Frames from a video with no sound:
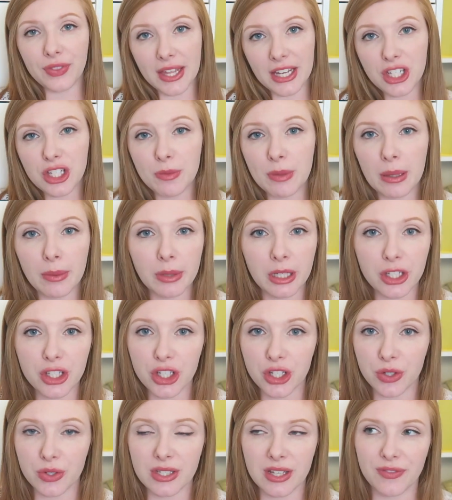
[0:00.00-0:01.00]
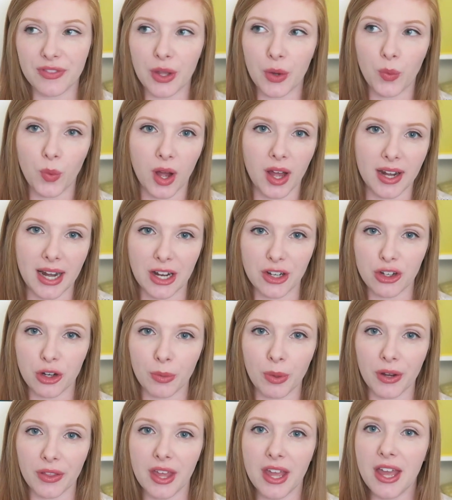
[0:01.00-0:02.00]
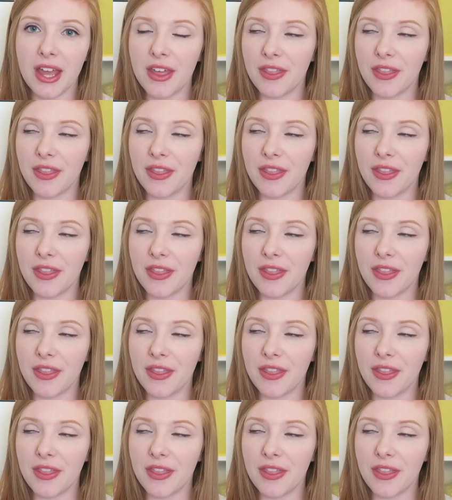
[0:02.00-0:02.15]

They should be able to choose if they want natural birth.